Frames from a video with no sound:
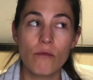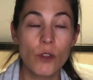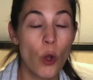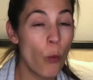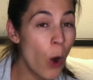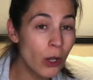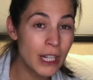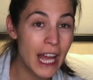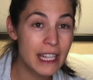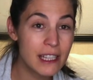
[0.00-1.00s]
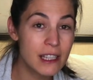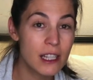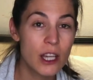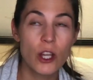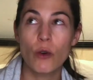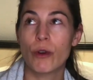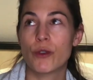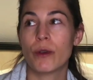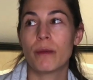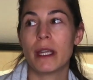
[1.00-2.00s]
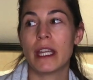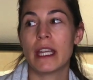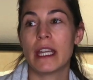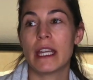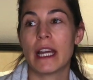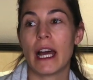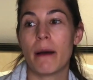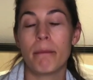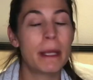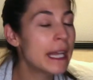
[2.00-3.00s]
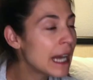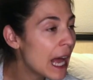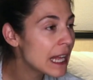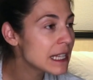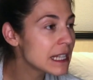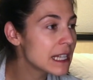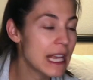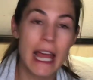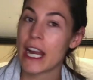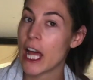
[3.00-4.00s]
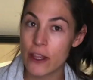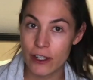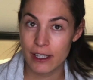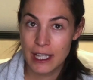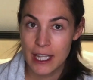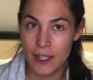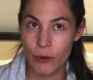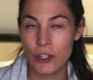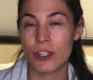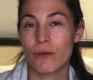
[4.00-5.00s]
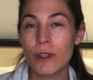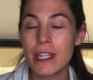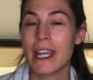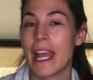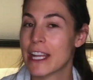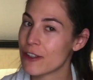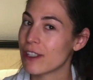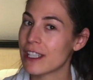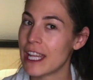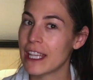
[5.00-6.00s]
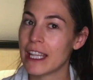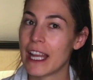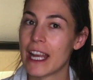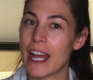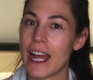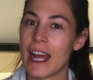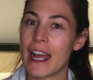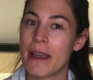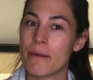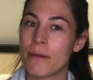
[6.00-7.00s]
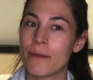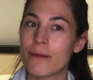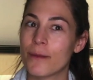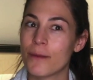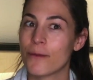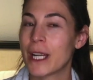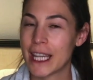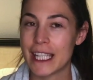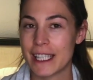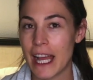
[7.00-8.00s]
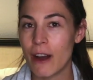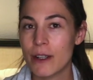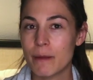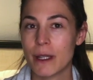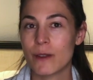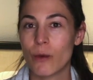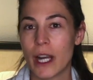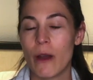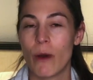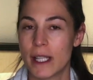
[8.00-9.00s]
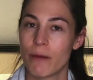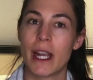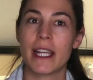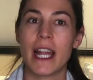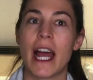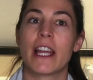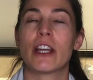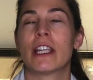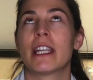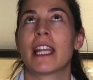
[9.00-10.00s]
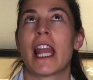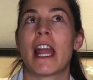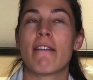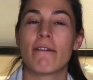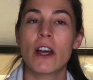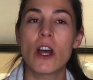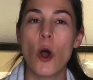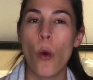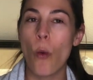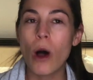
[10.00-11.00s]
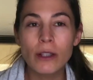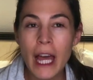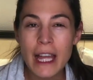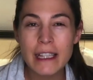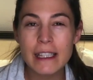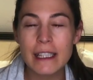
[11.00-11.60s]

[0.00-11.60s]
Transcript: walnuts, which would be peanuts, and other seeds, which is really interesting that I'm reading this now, is because when I was pregnant, I couldn't get enough walnuts.